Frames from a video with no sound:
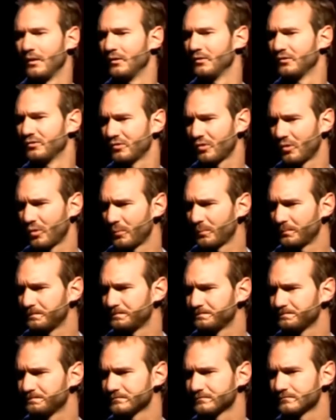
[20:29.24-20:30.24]
So
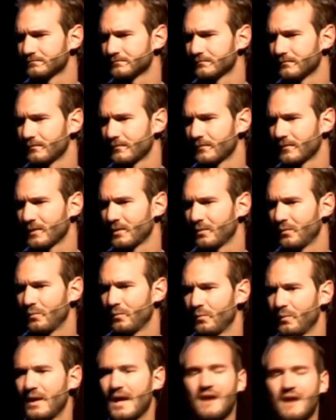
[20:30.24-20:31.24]

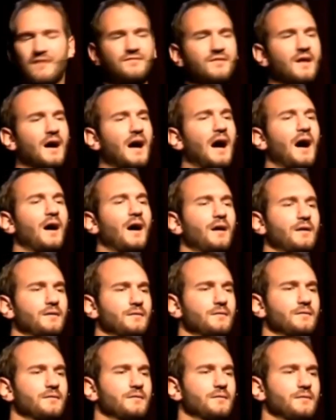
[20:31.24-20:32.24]
we have the heart
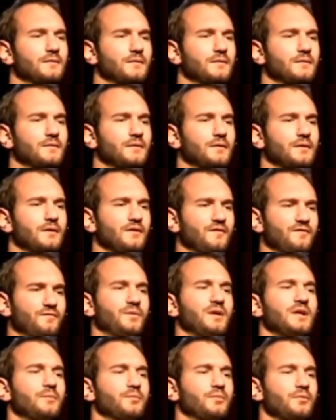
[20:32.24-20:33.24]
of
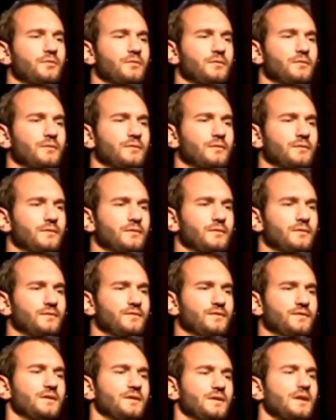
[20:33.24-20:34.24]
people
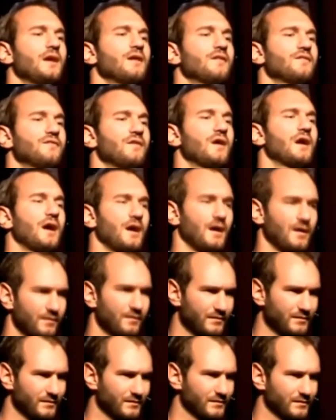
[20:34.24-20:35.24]
to love
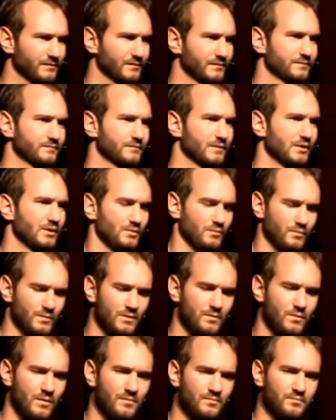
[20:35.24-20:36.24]
others. We
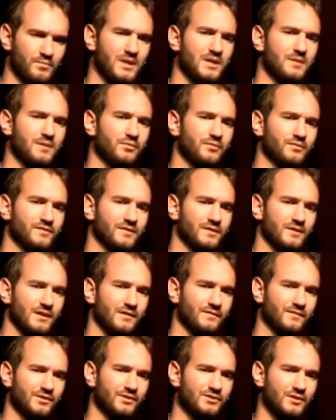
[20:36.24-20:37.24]
want people to
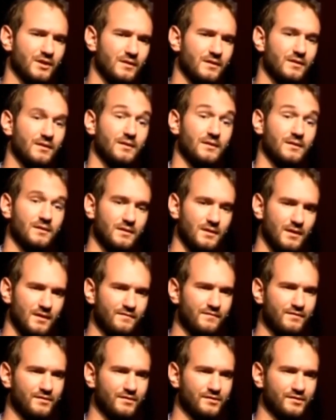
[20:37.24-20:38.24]
love each other,
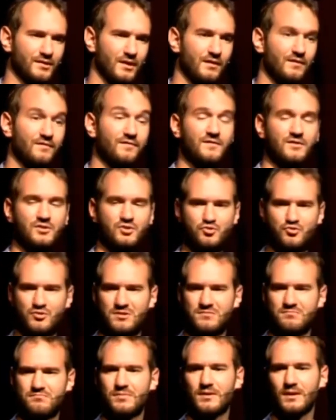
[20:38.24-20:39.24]
love yourself,
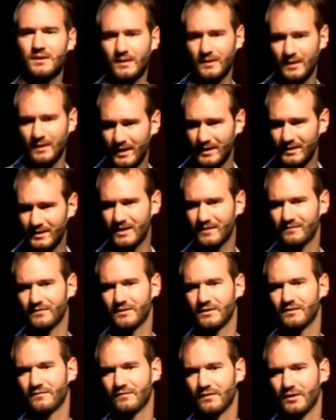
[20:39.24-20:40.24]
dream big, and never
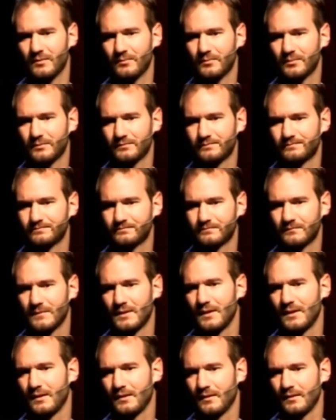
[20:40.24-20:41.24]
give up.
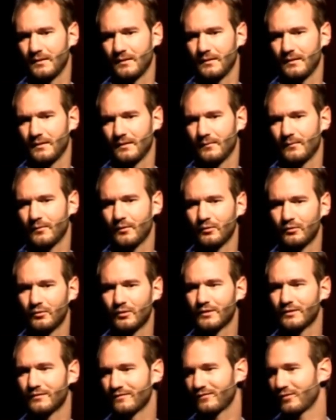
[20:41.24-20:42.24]
We're all
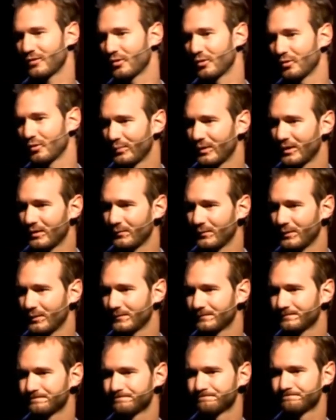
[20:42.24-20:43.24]
looking for hope, aren't we?
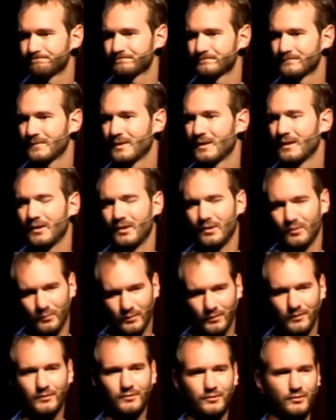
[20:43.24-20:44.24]

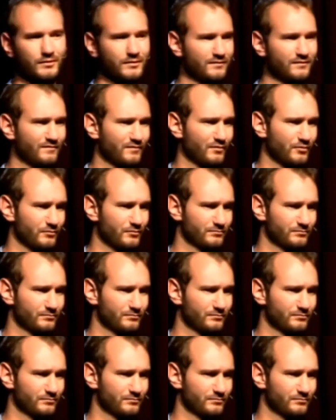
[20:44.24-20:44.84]
What are you looking for?